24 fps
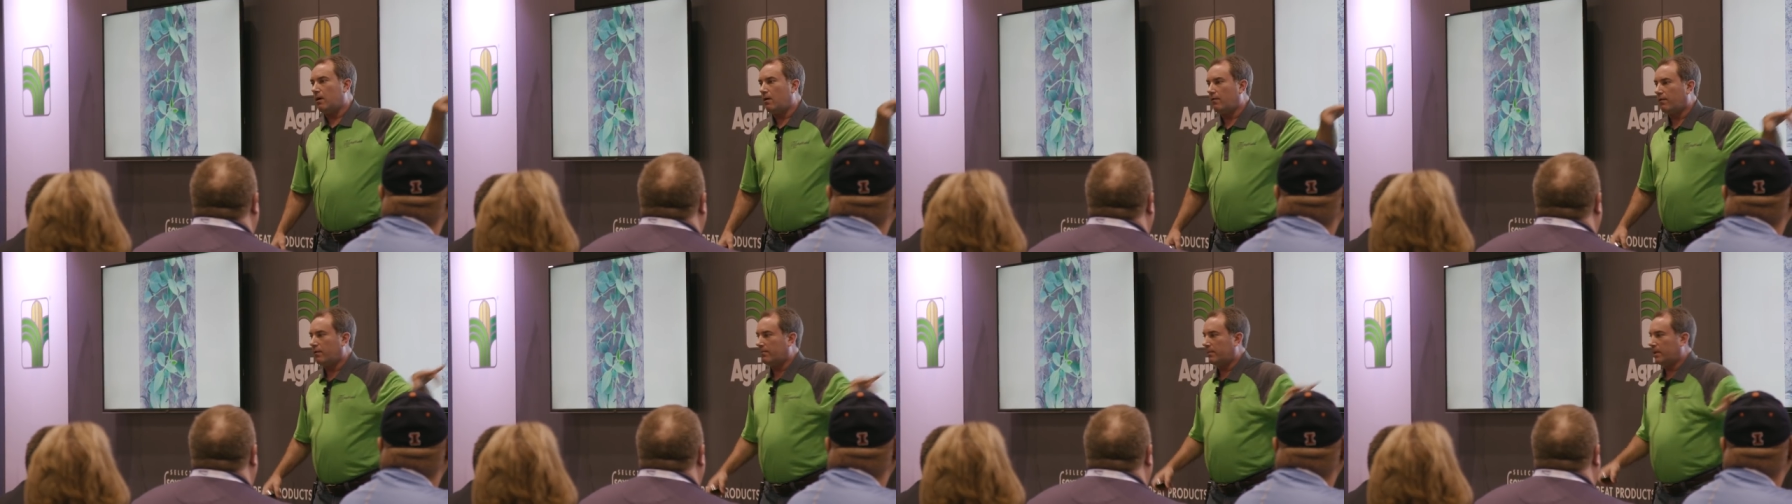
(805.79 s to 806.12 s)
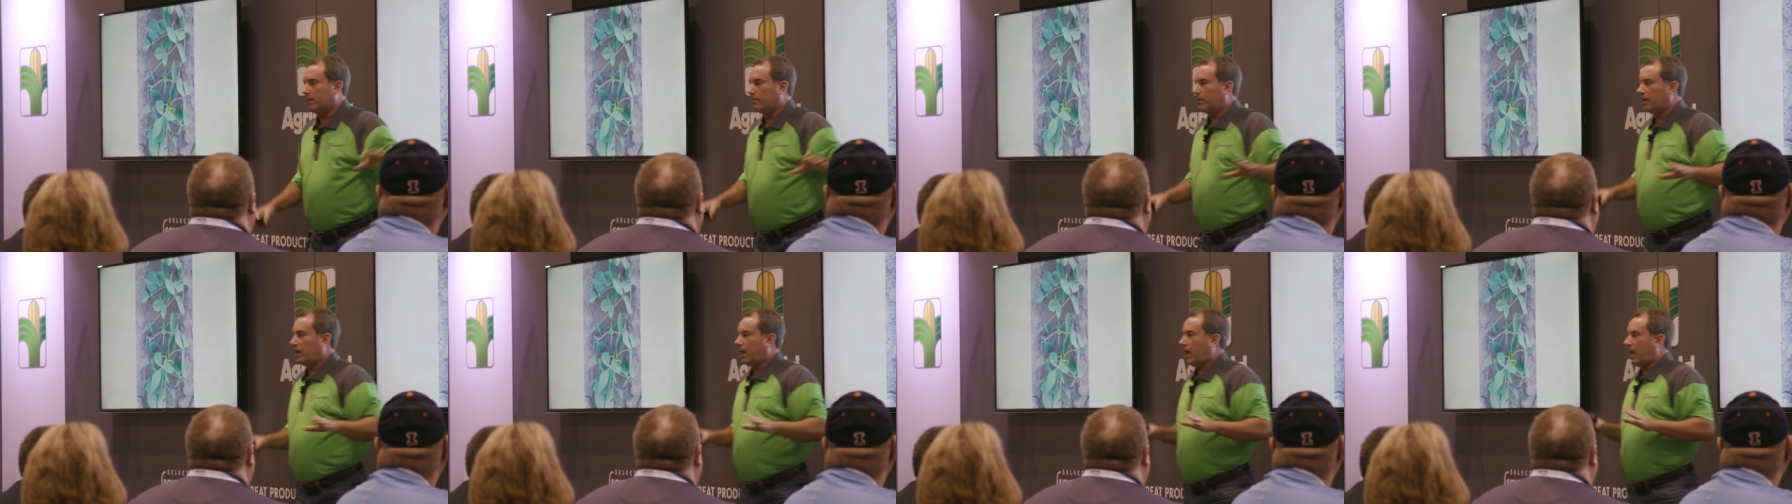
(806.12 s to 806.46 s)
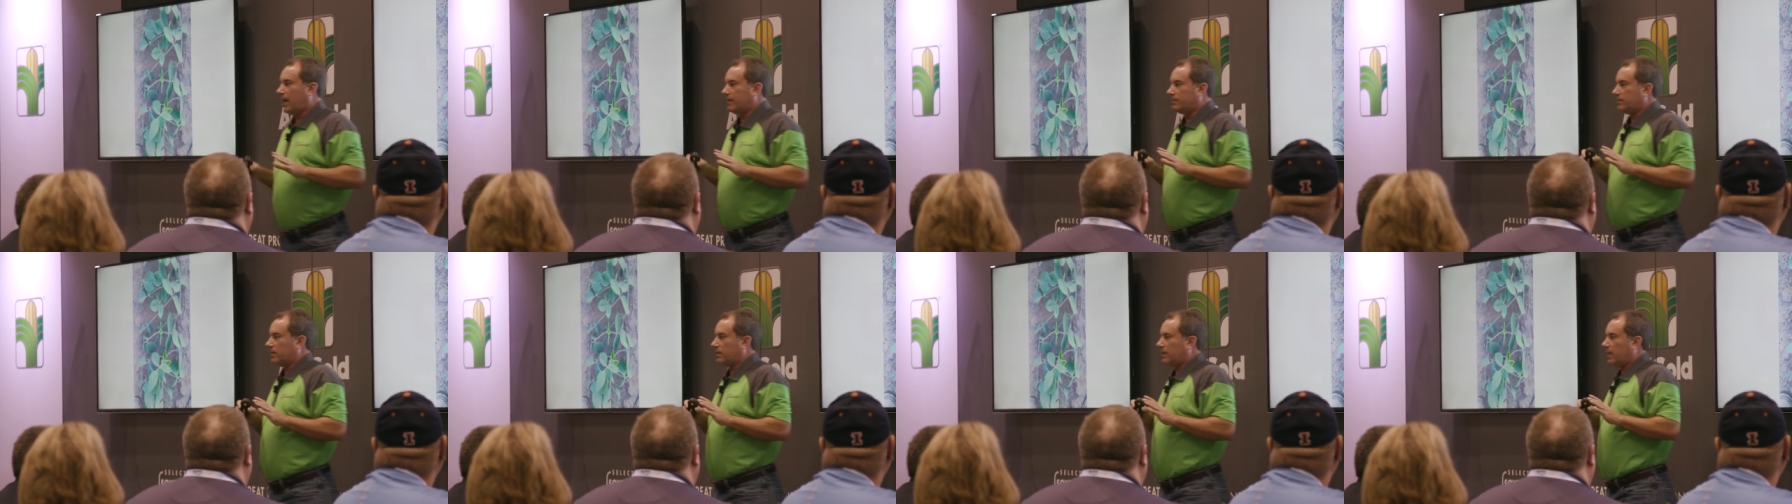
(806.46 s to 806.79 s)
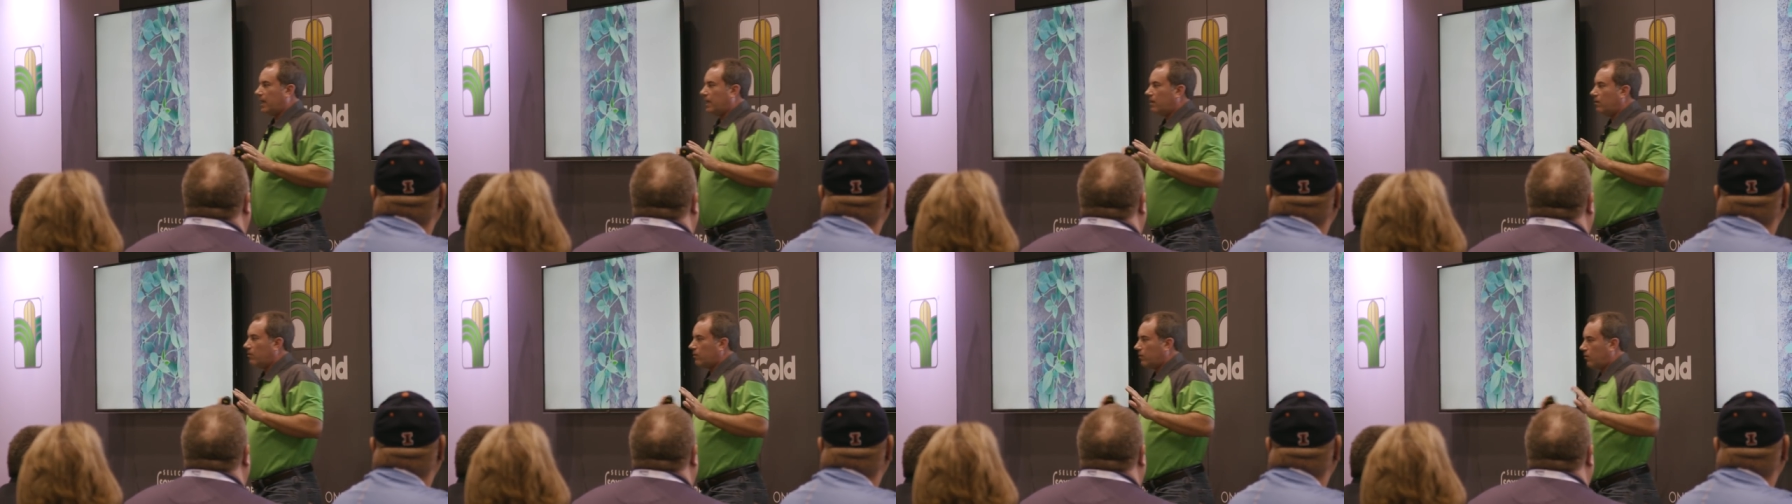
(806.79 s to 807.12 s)
over them and realize that
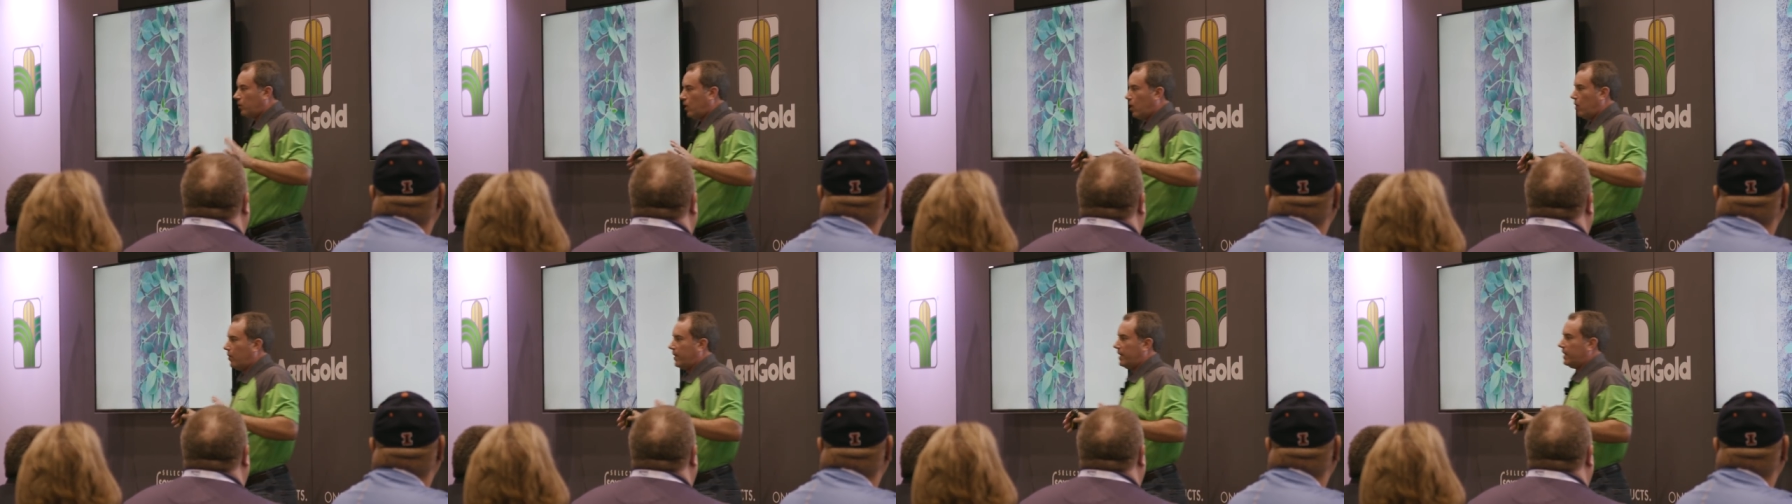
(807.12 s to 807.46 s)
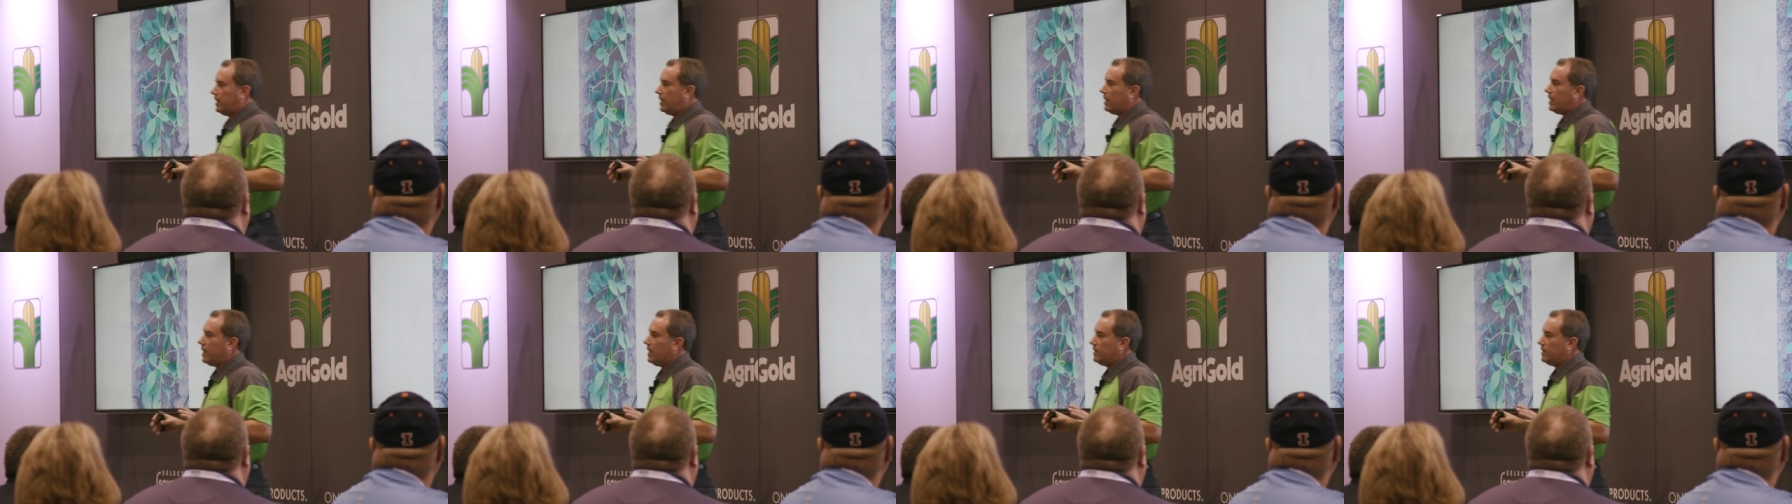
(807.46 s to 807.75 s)
they don't grow into